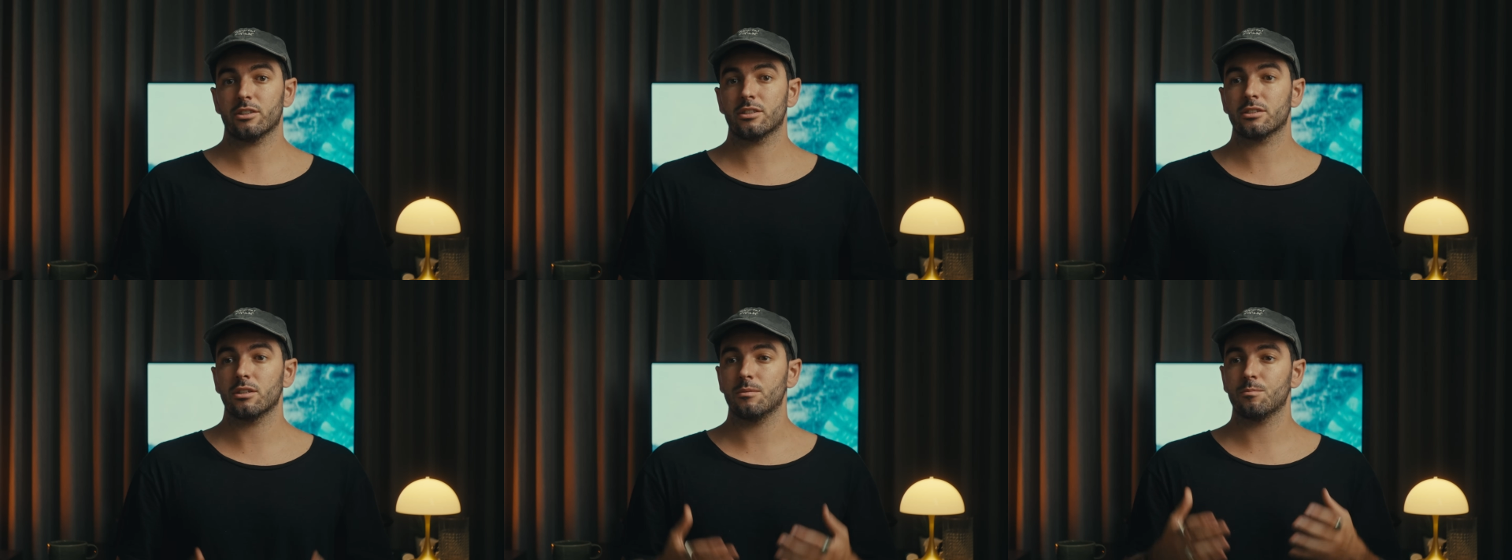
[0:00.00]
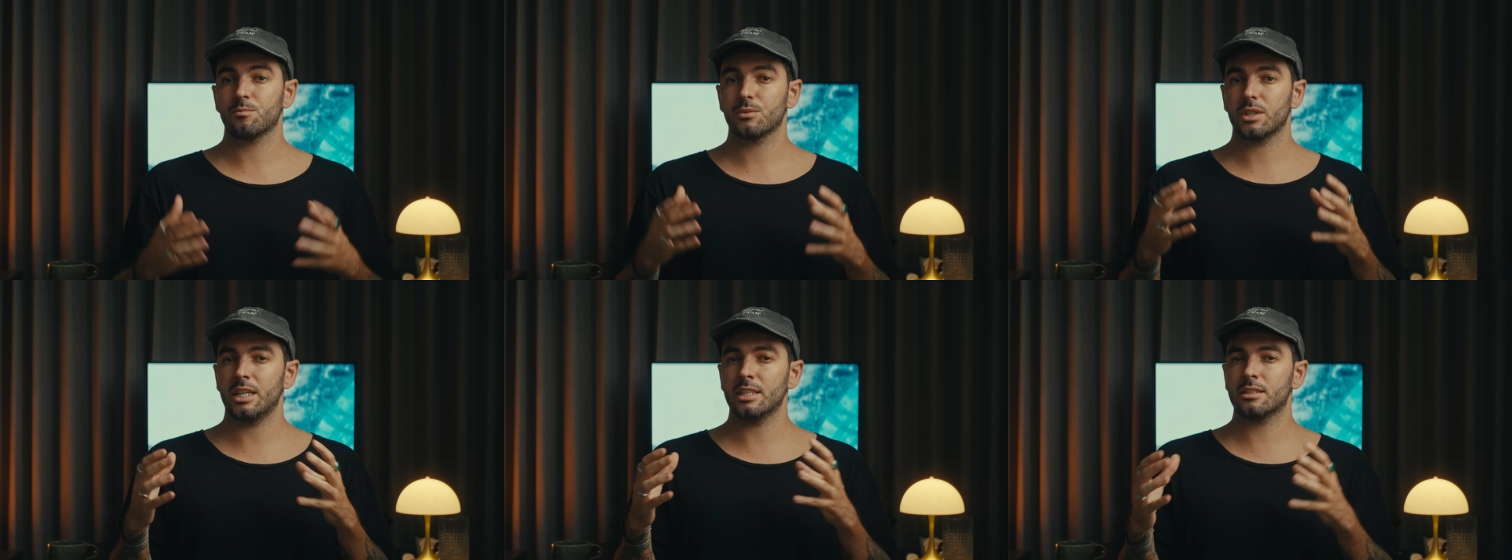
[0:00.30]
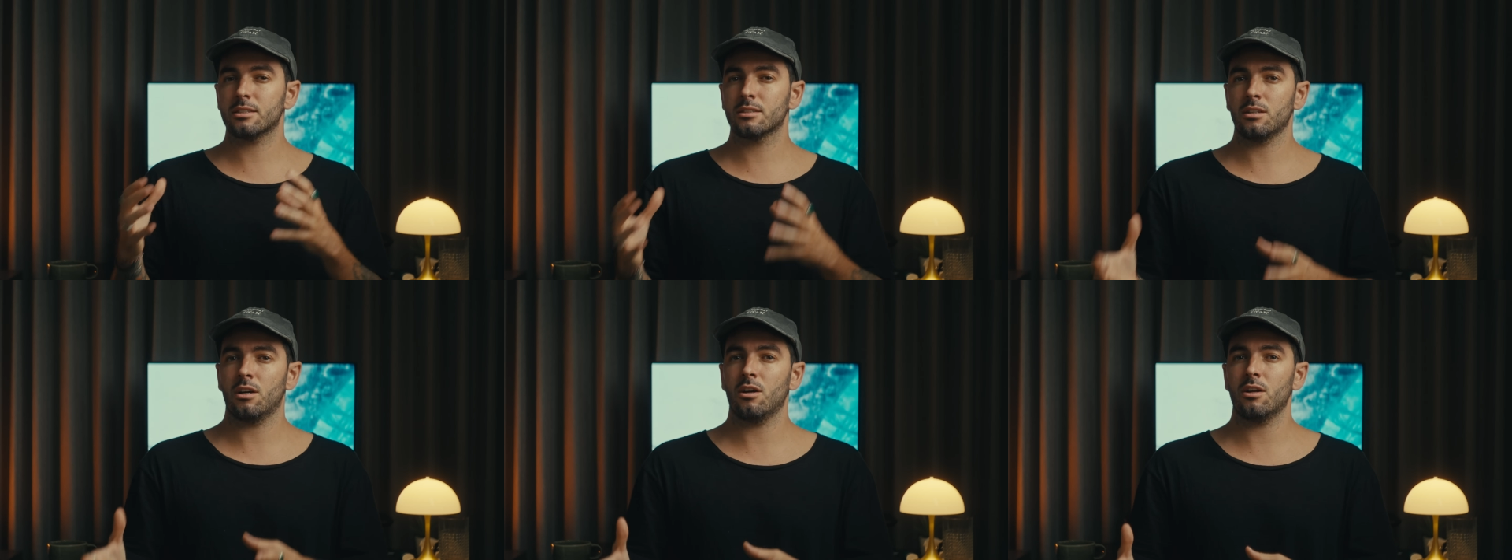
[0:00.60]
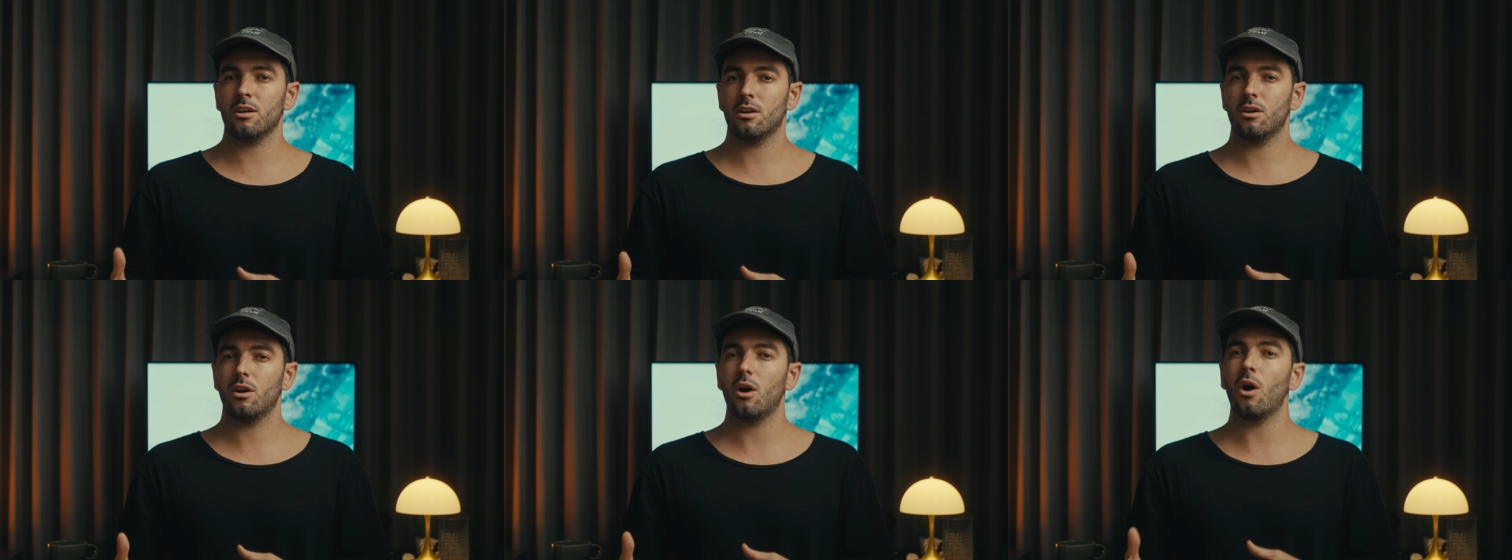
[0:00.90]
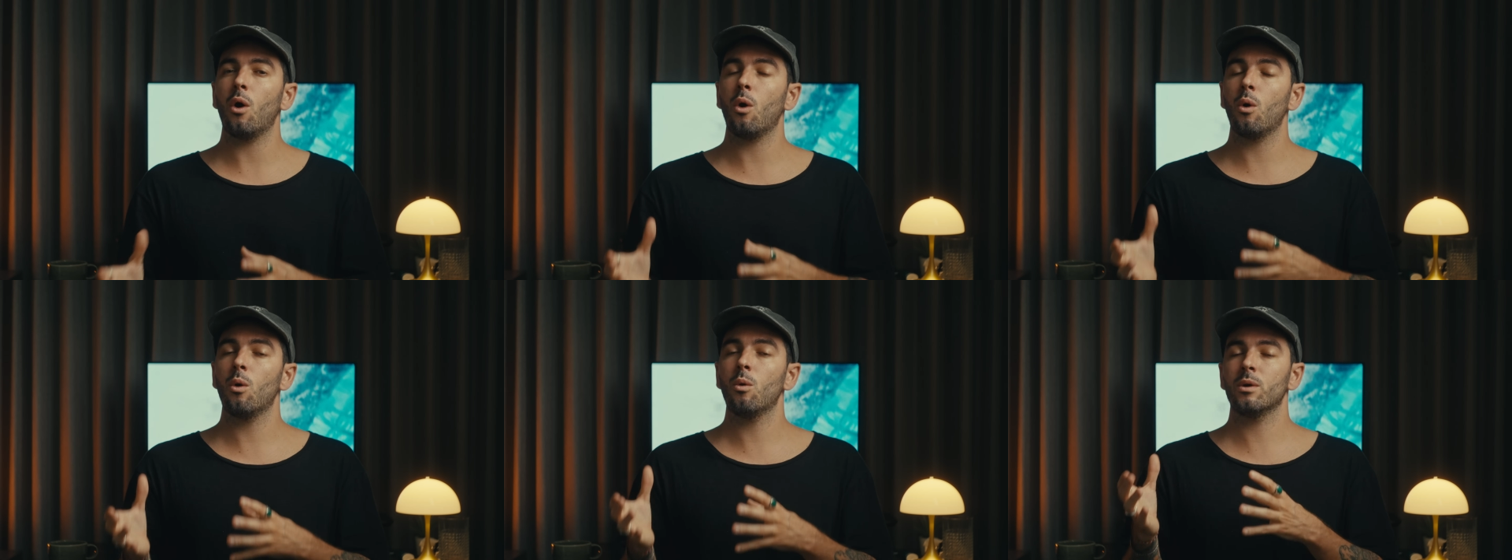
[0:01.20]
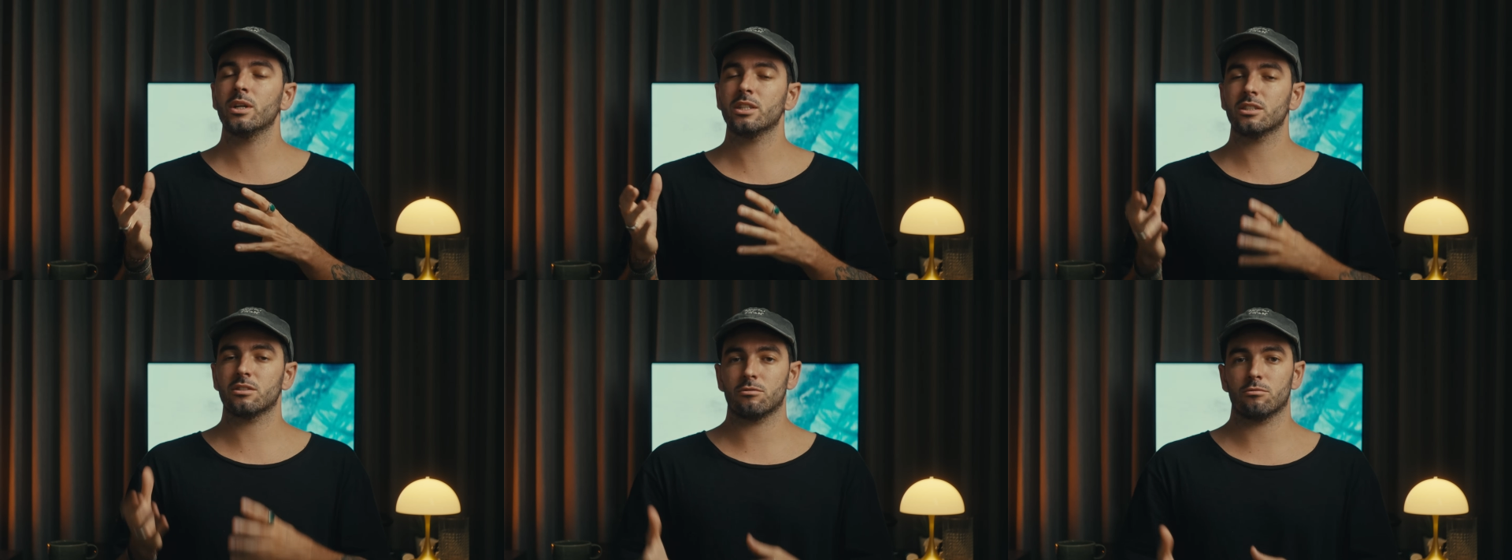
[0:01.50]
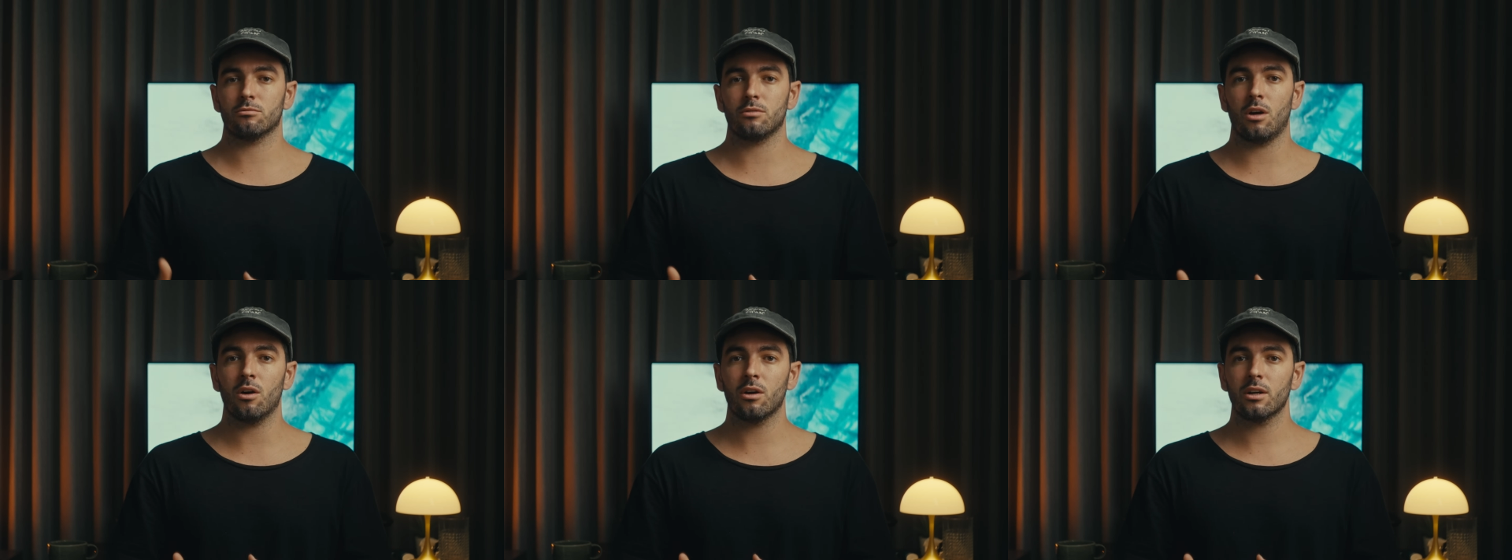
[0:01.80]
So it's not always
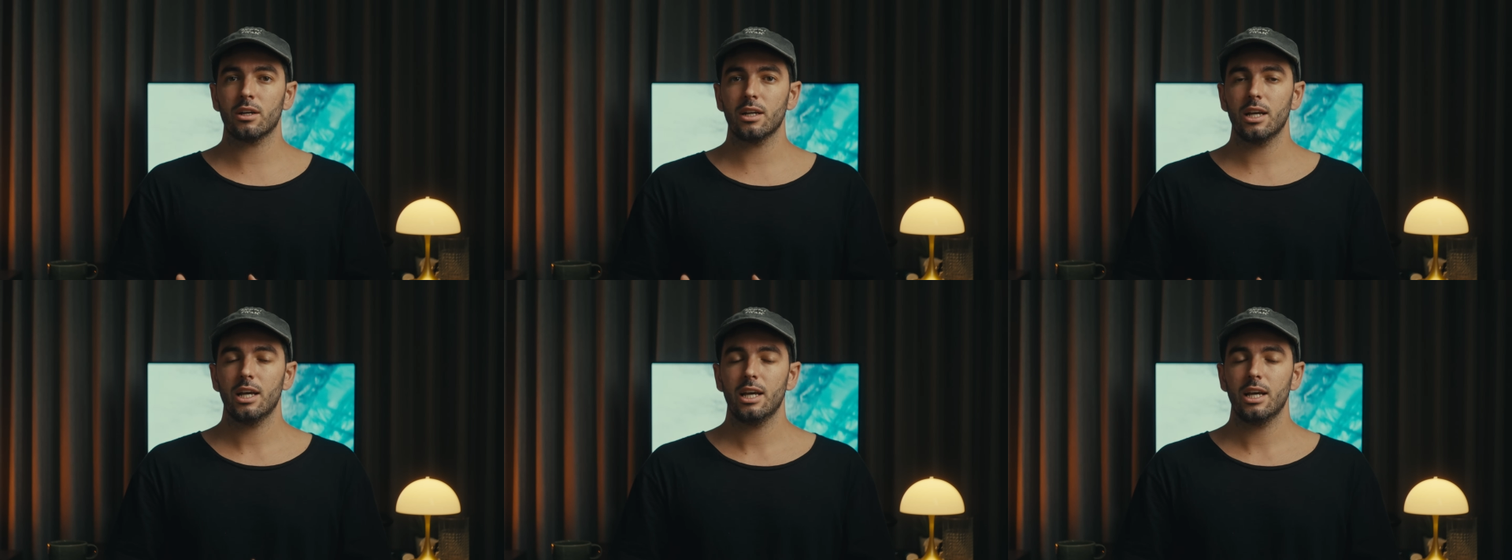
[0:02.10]
wrong.